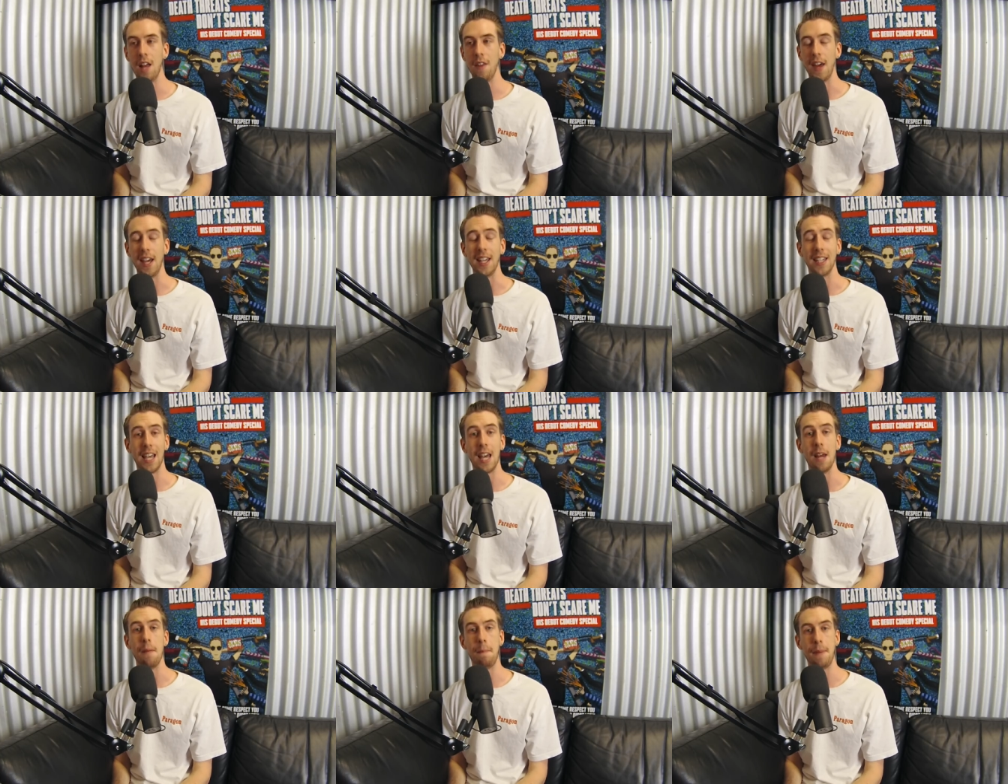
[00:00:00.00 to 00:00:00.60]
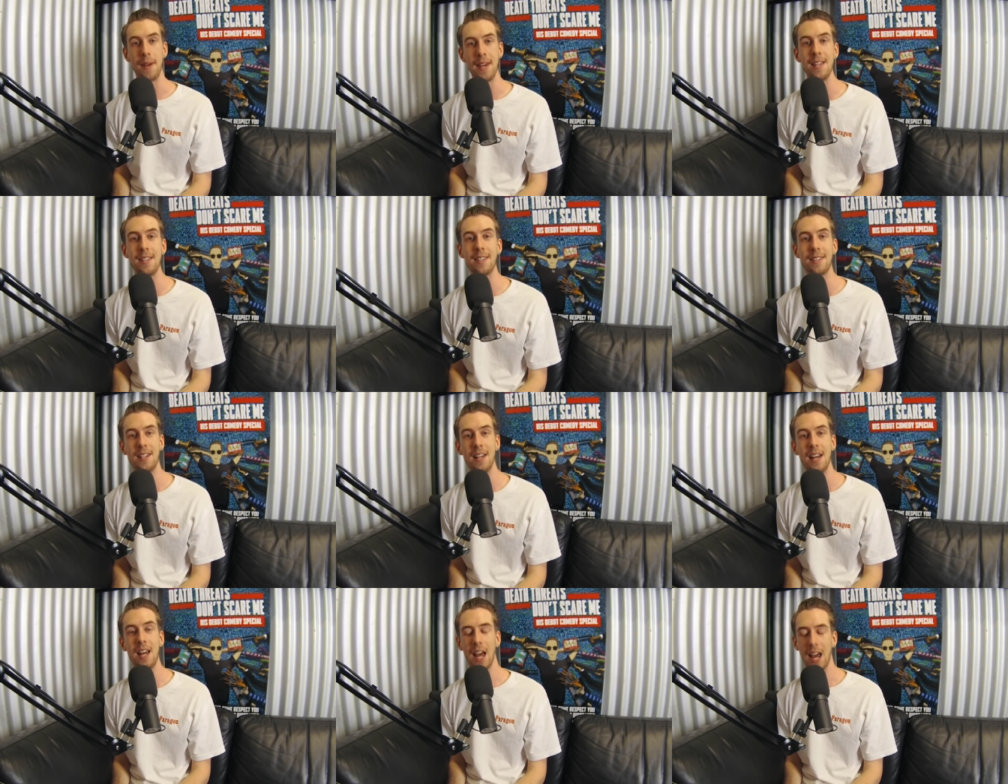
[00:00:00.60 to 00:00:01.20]
They get
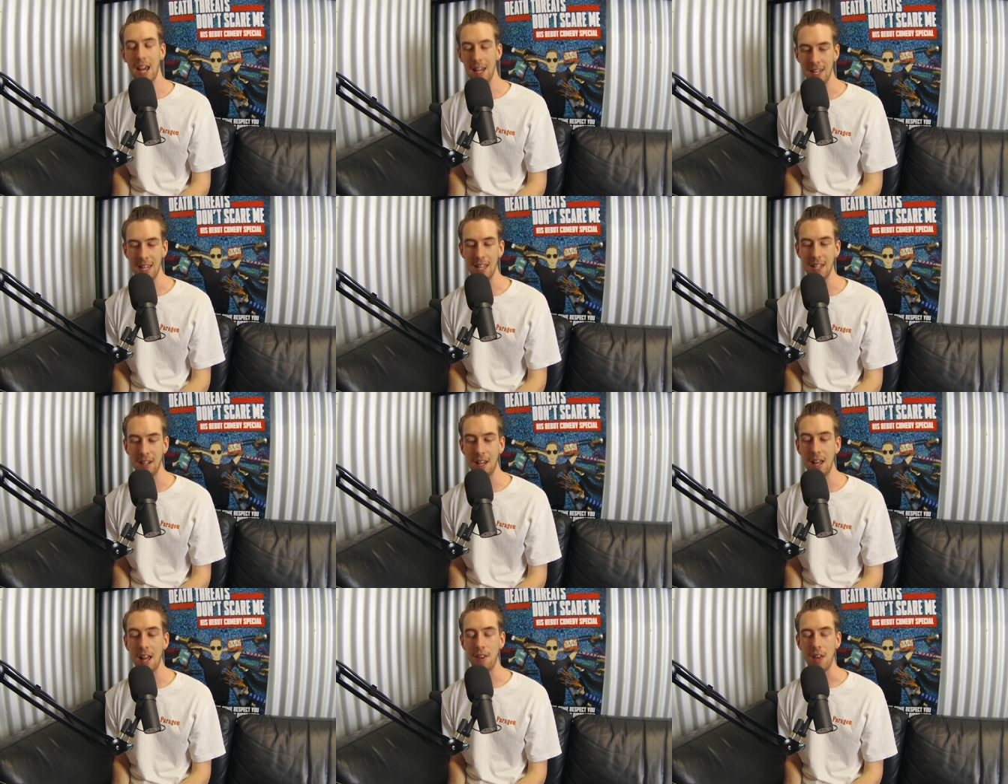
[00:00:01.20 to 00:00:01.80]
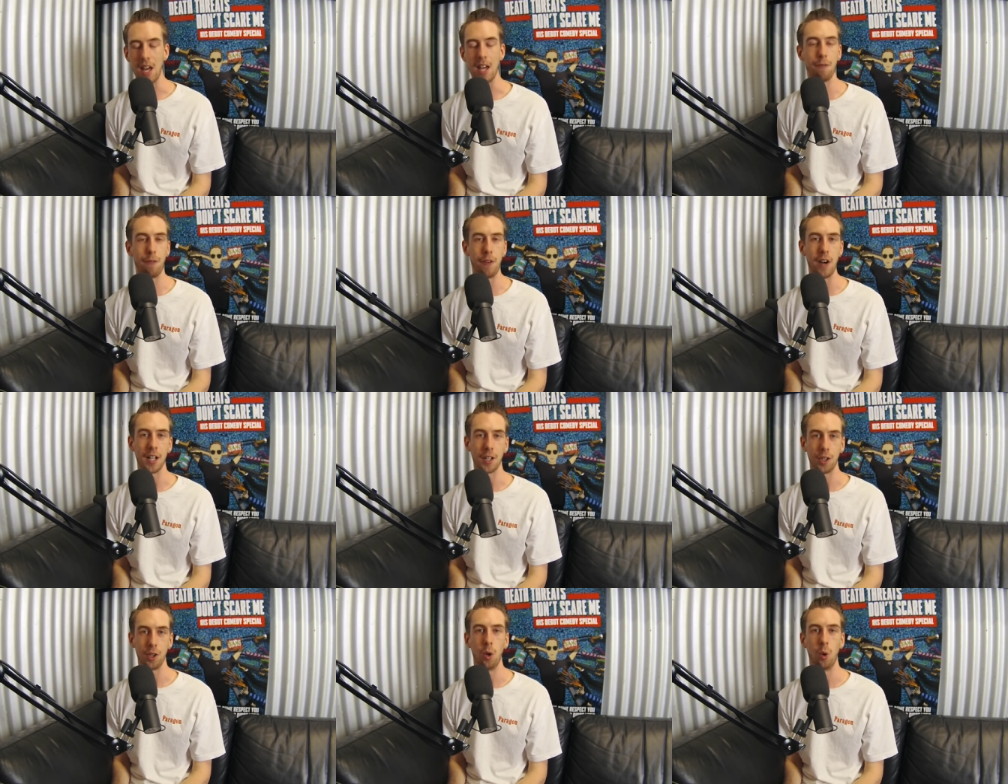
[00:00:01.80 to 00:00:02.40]
pissed, and then they
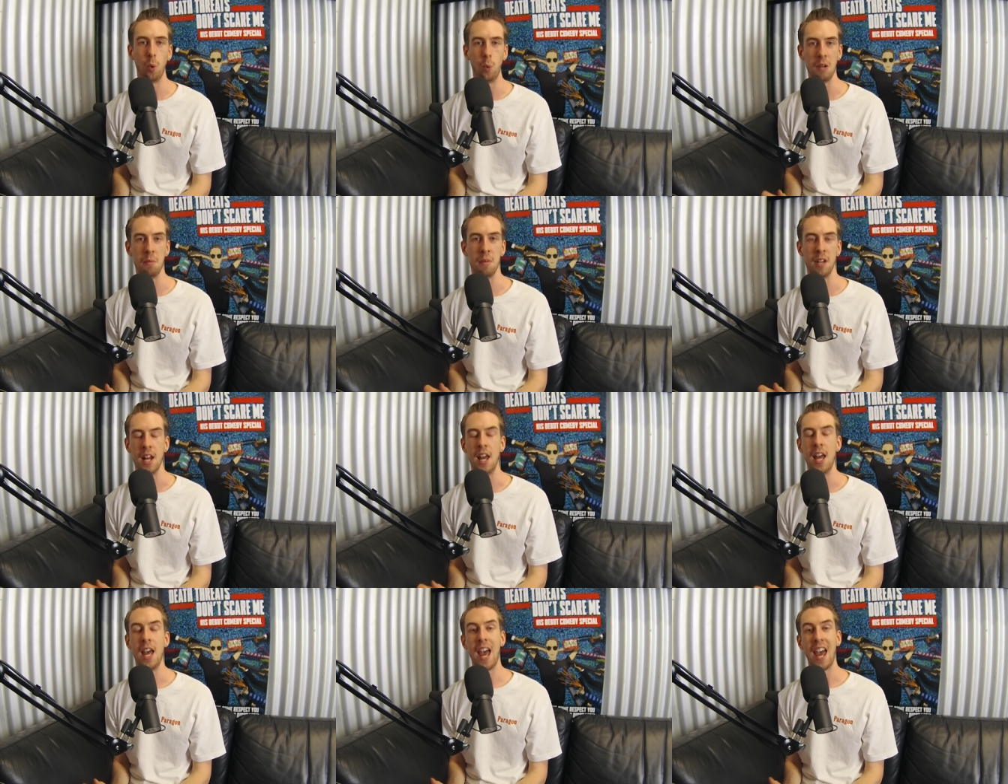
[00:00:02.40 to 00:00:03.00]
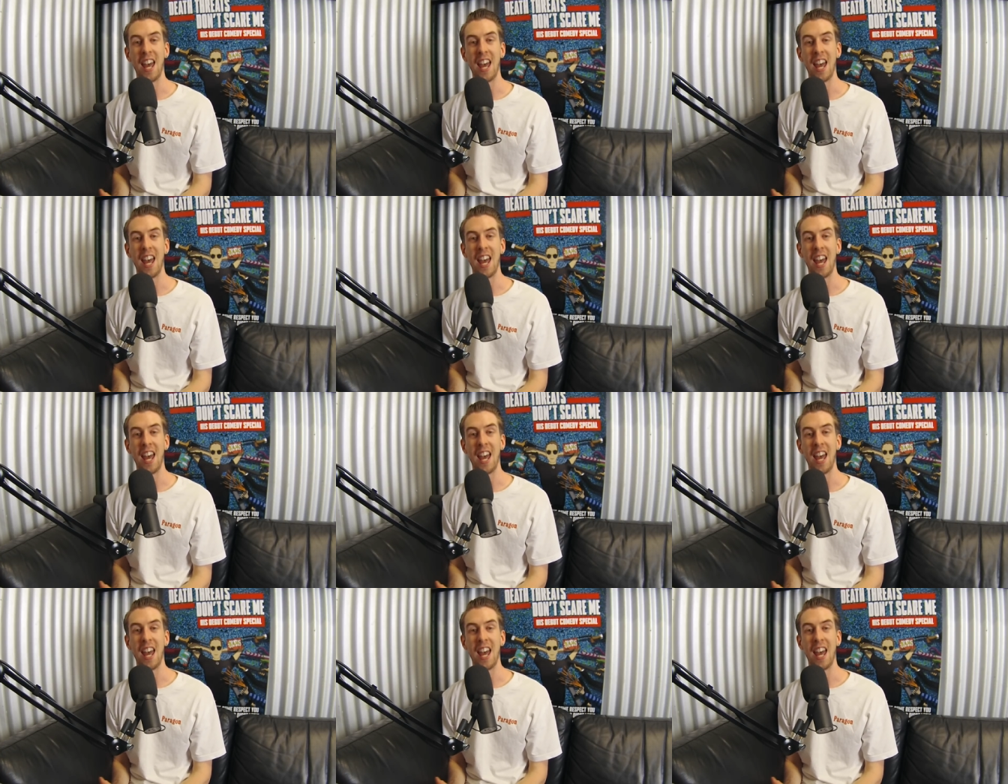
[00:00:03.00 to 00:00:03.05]
fuck your women.